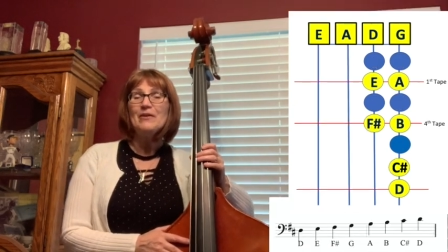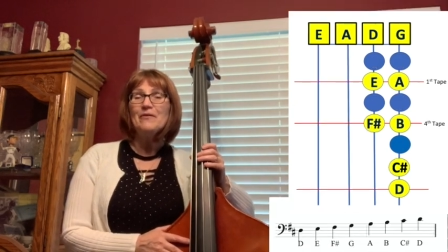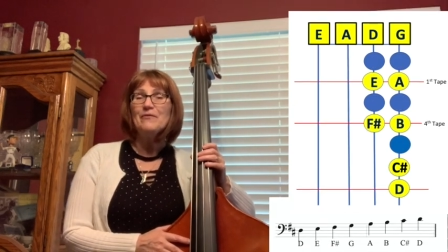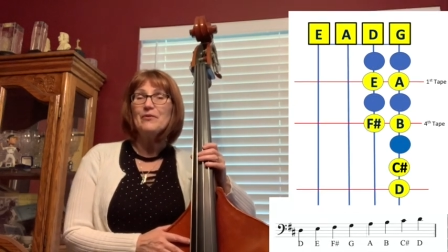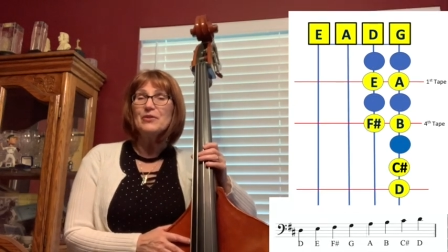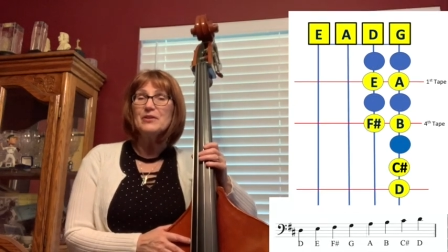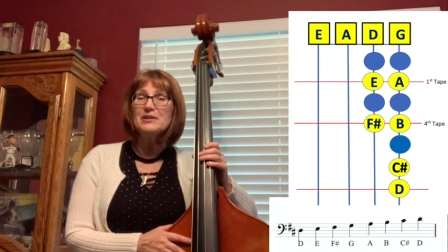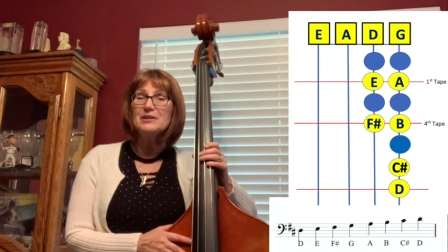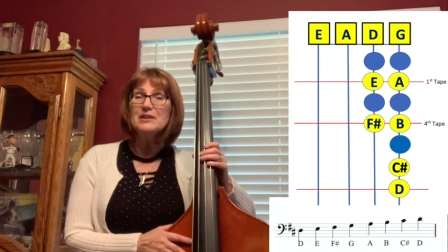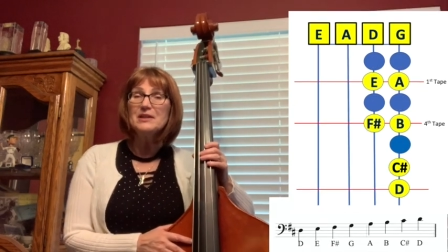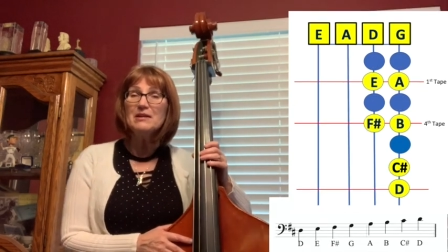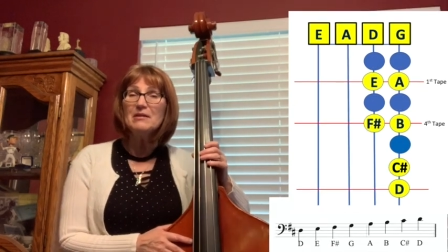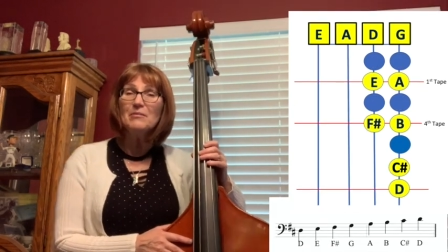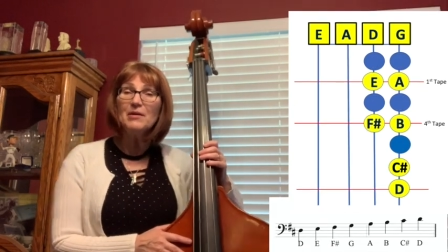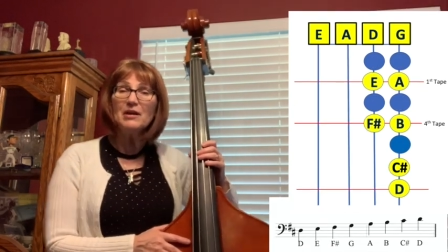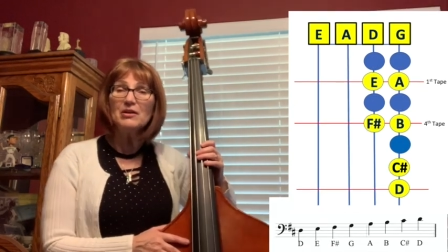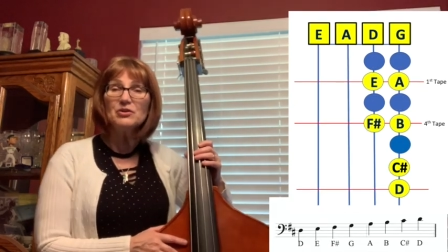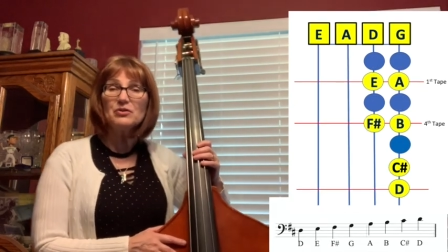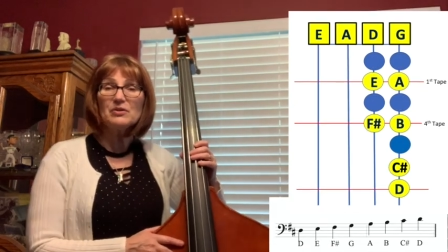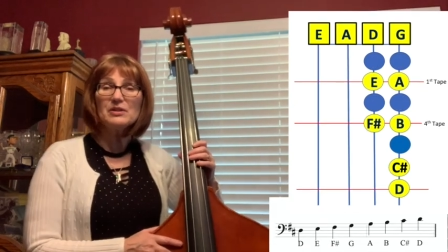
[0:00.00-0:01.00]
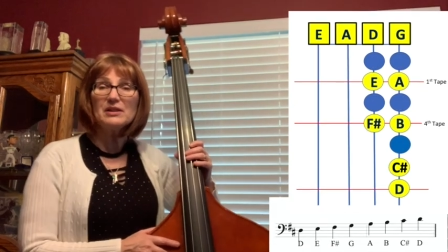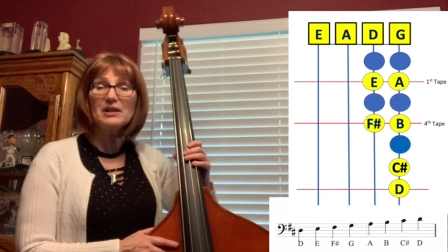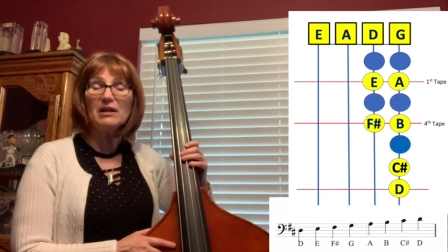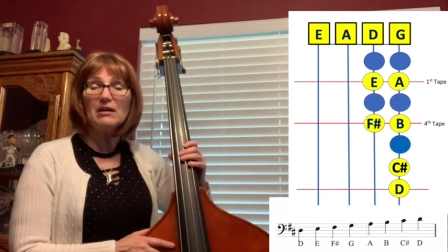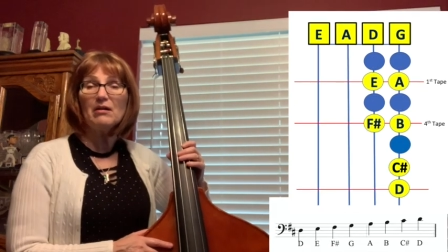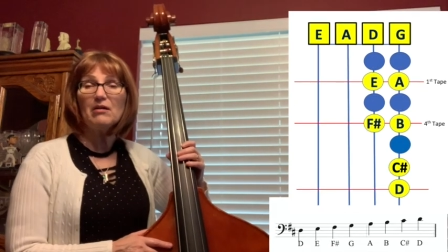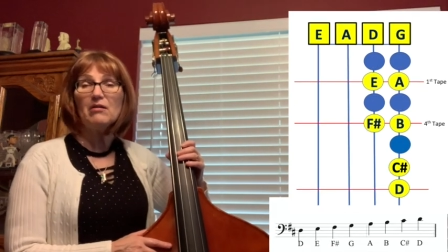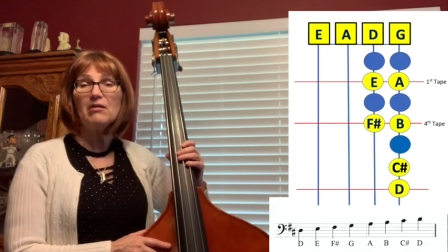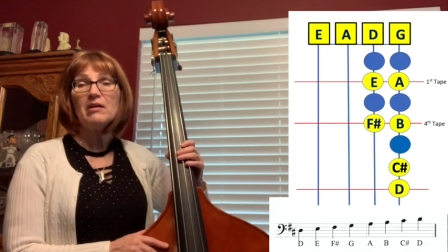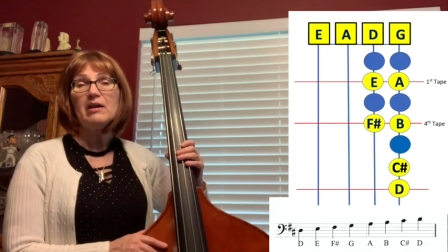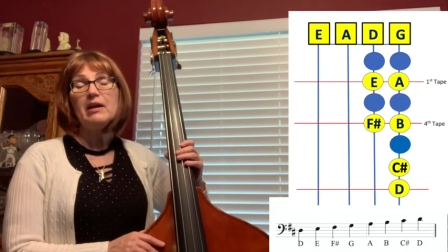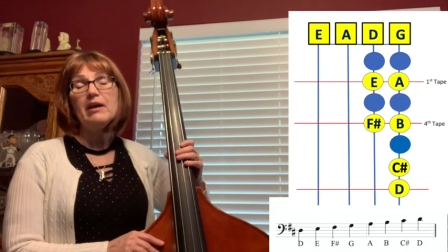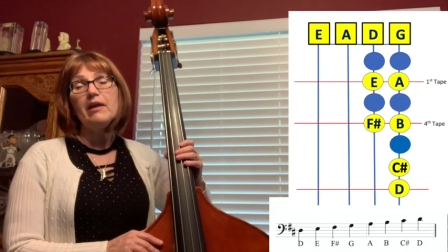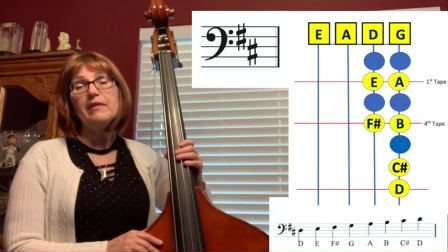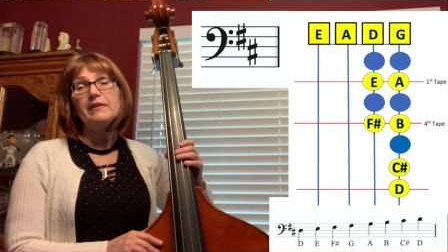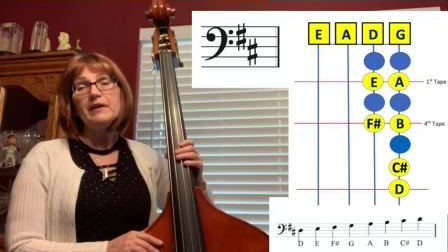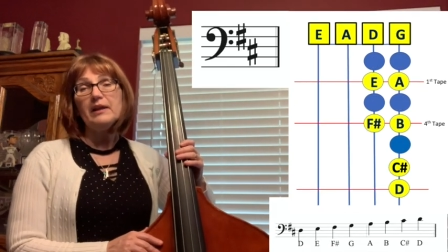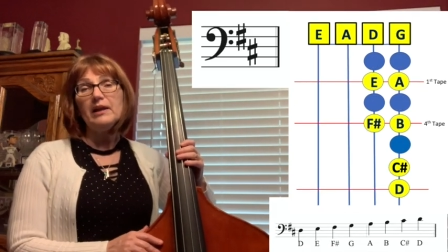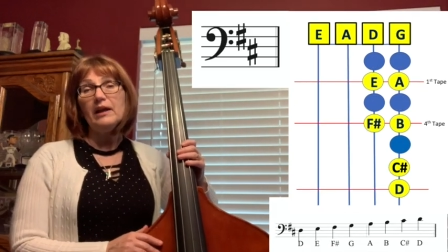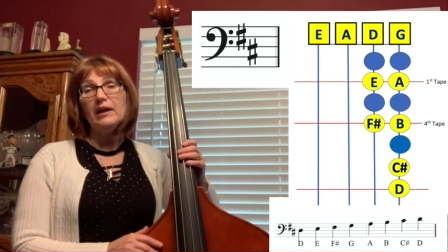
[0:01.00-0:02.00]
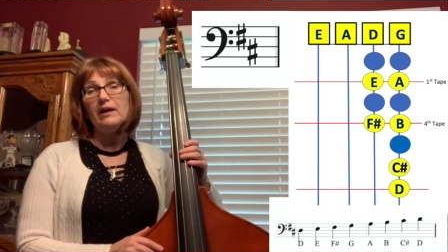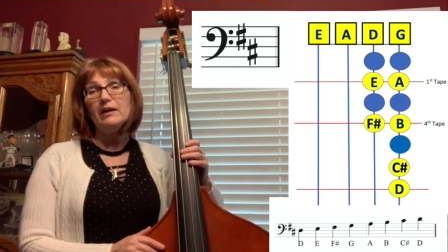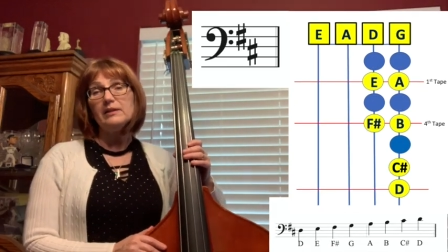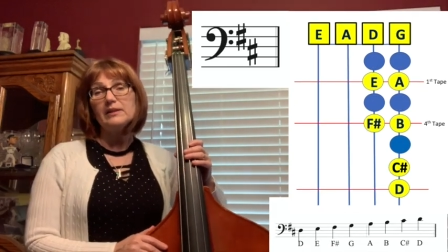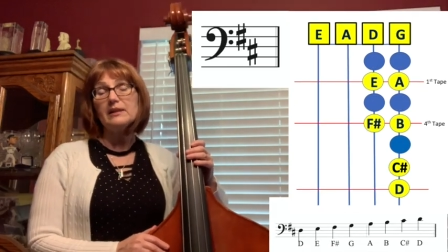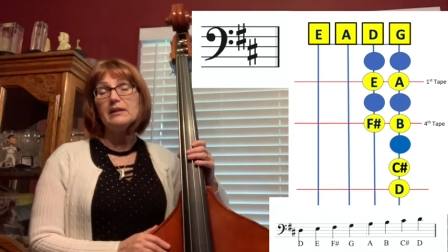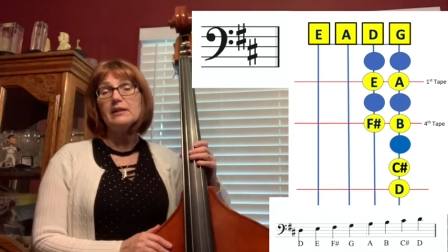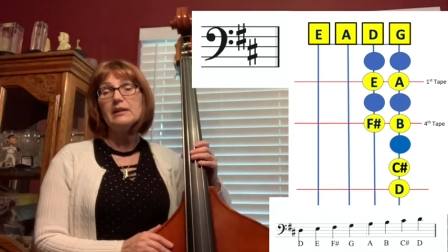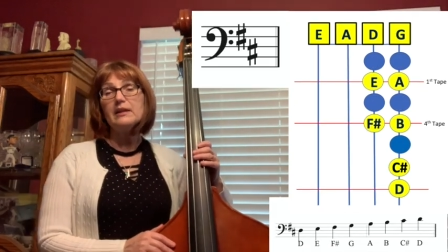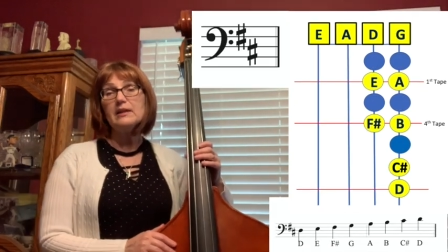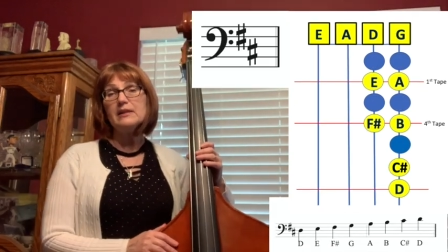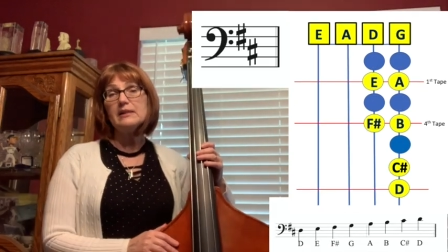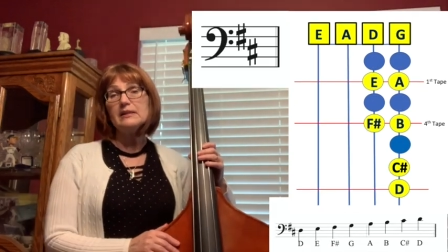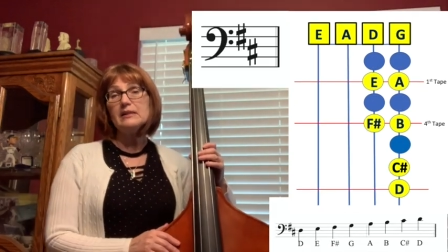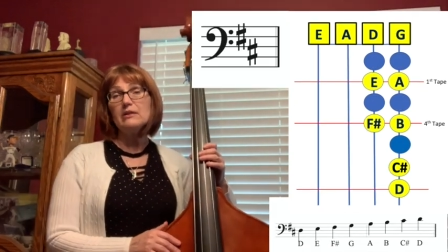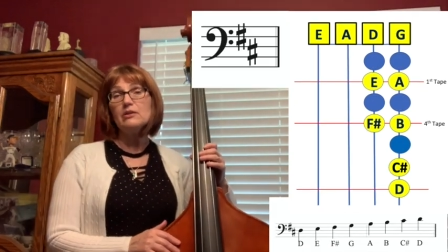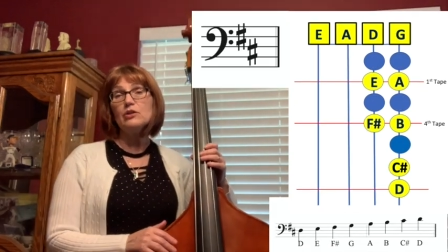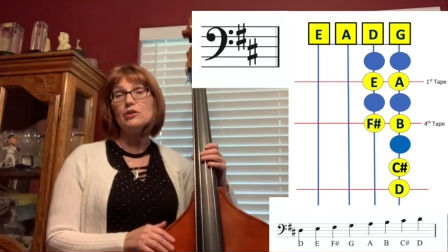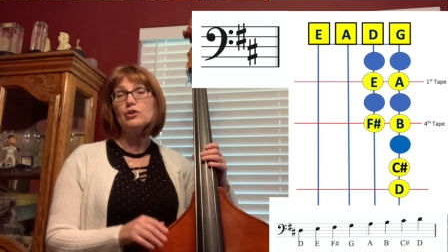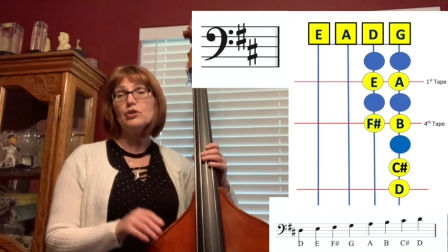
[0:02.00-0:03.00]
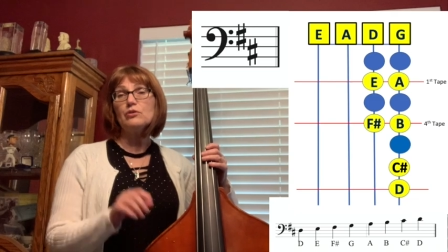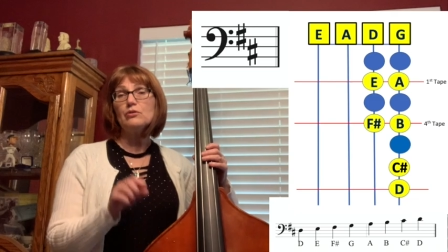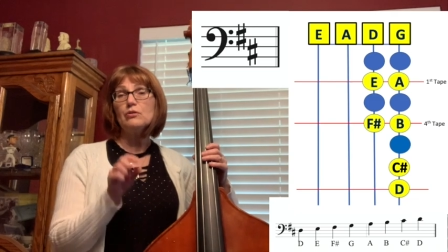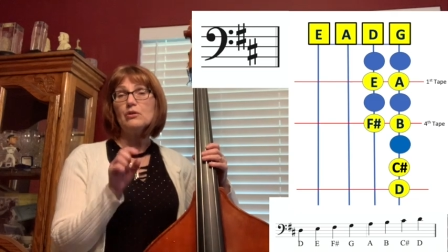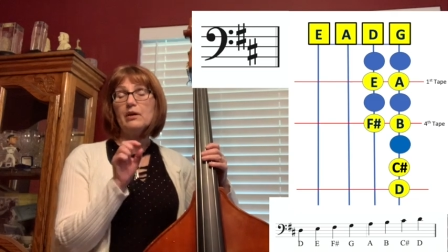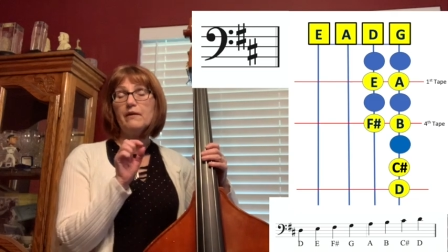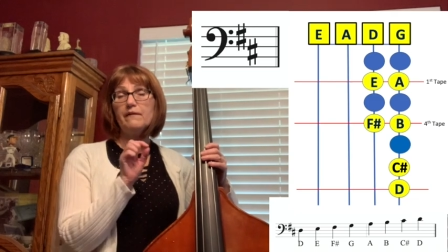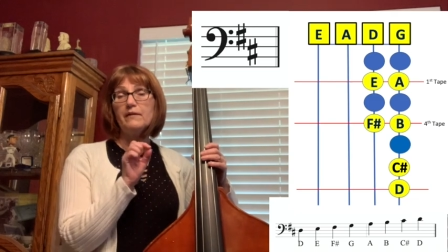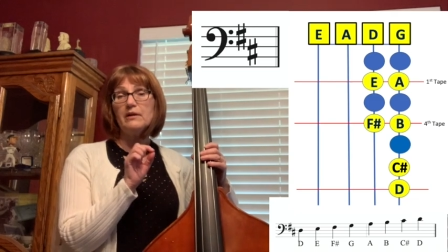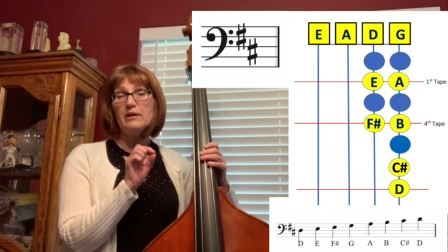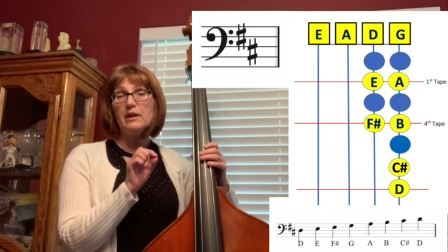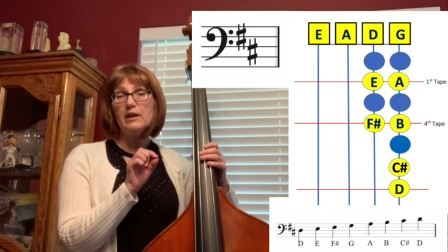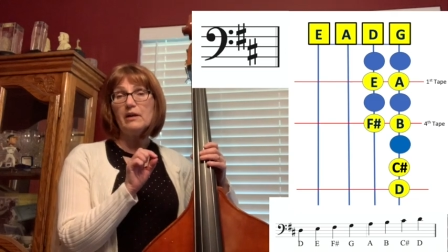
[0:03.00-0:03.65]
for the D major scale that has a key signature of an